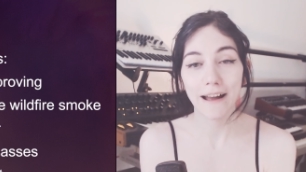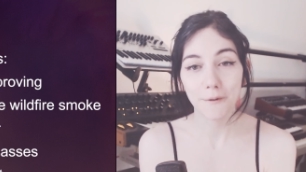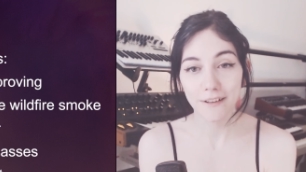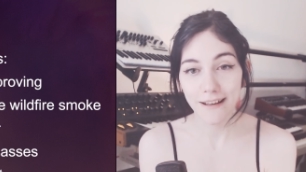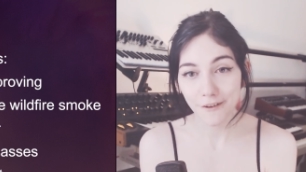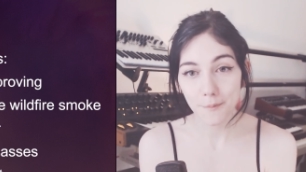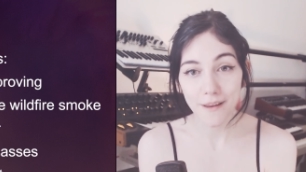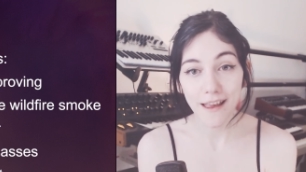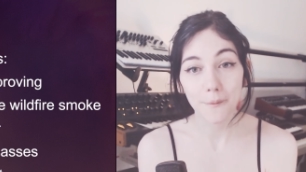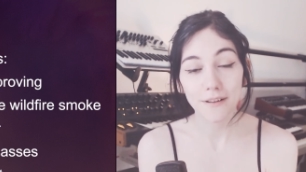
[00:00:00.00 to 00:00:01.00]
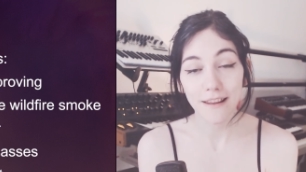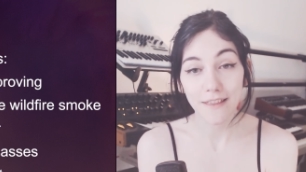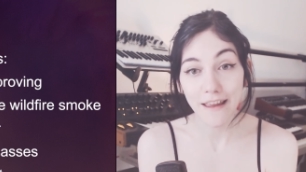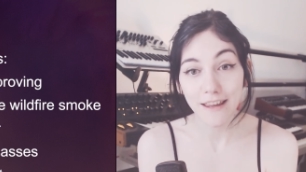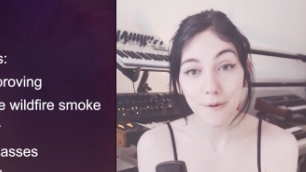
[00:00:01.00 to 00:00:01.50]
I will never be able to
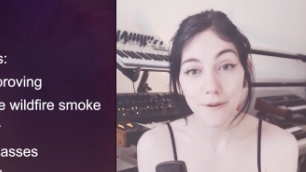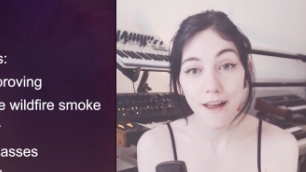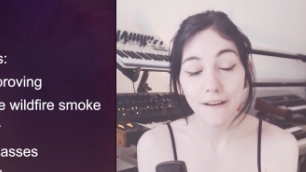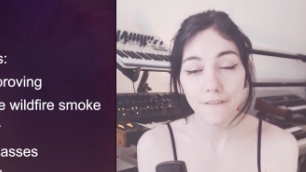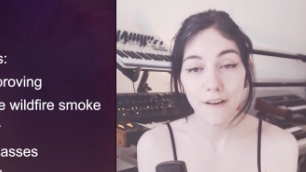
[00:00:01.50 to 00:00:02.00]
thank you enough.